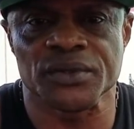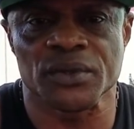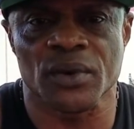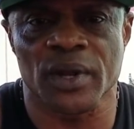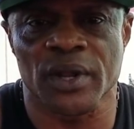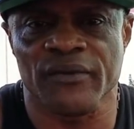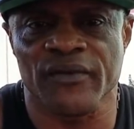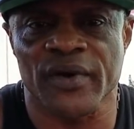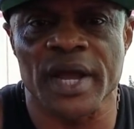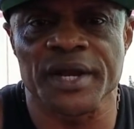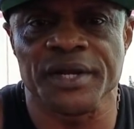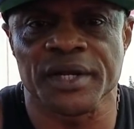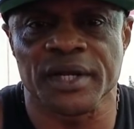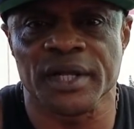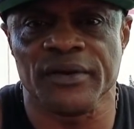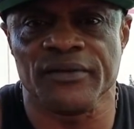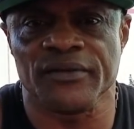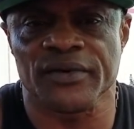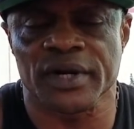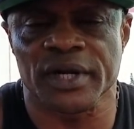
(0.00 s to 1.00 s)
So if I
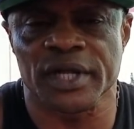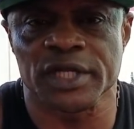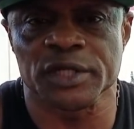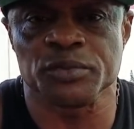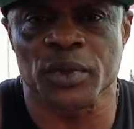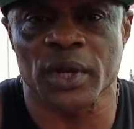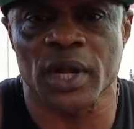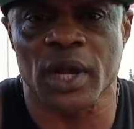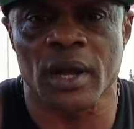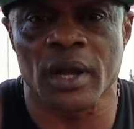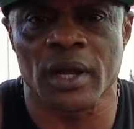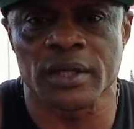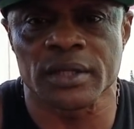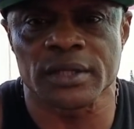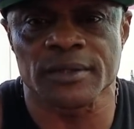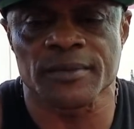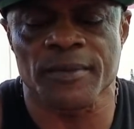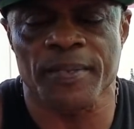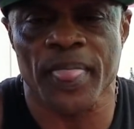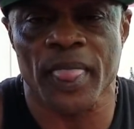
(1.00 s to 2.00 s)
deliver, it's because